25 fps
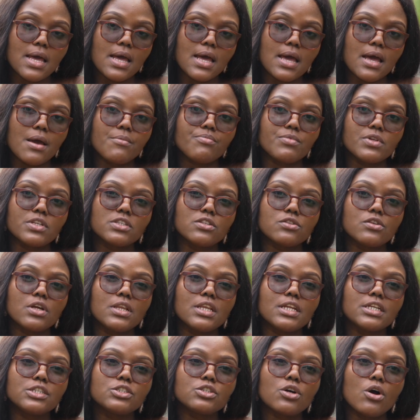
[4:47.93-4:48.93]
this
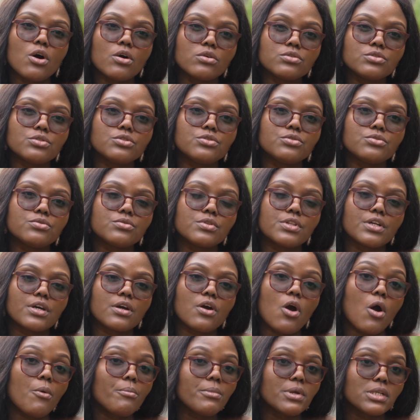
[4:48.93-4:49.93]
knowledge onto the
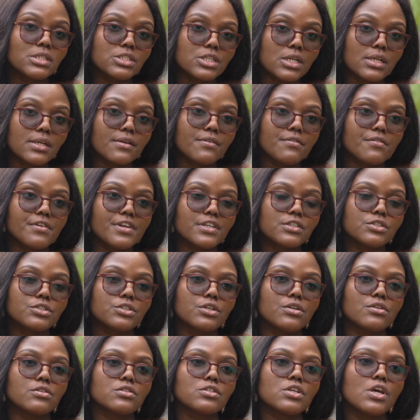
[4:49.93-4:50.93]
coming
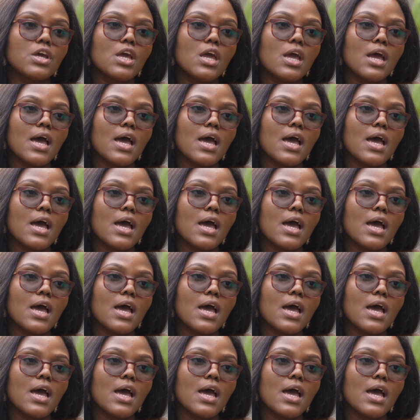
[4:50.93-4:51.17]
generations.